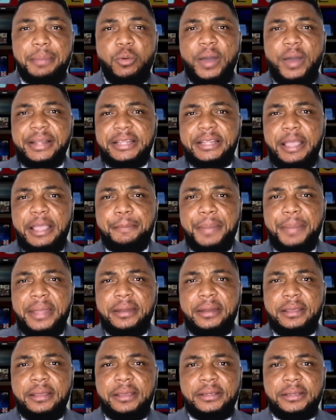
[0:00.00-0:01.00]
what
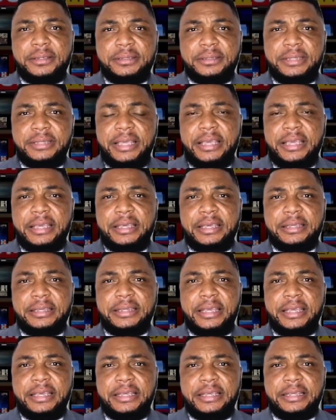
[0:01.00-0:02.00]
happened the,
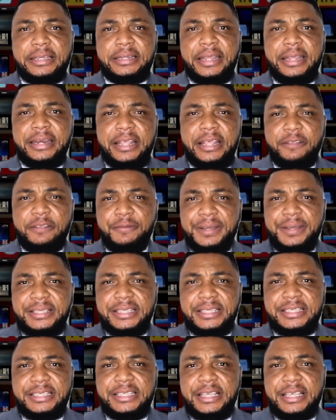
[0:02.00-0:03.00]
the, the
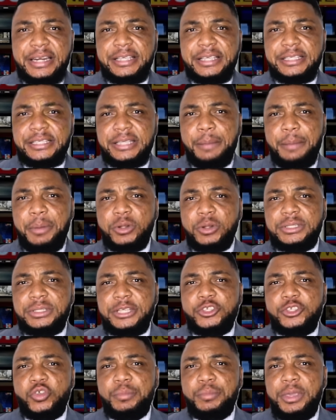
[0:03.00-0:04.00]
Netflix series about
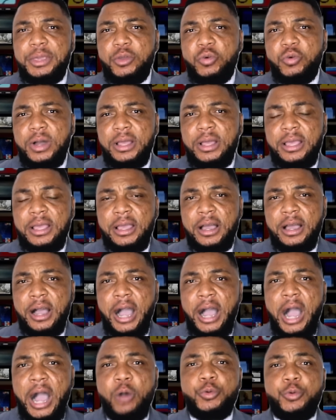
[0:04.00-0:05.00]
Senzo Meyiwa,
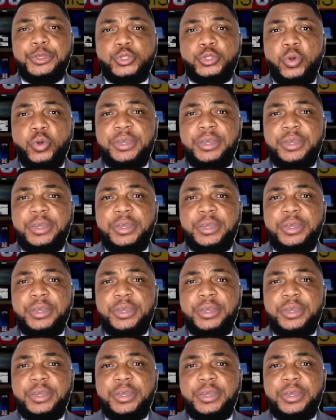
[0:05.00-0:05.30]
how we saw